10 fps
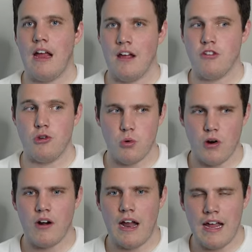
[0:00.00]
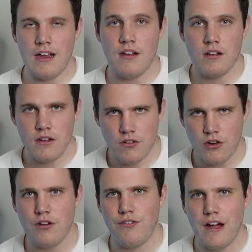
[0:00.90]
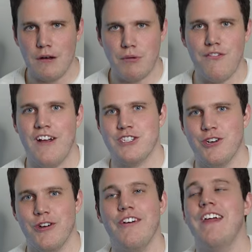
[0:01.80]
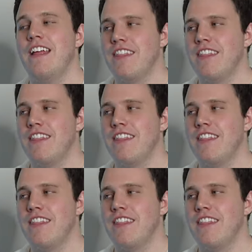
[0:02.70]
and you are a certified professional,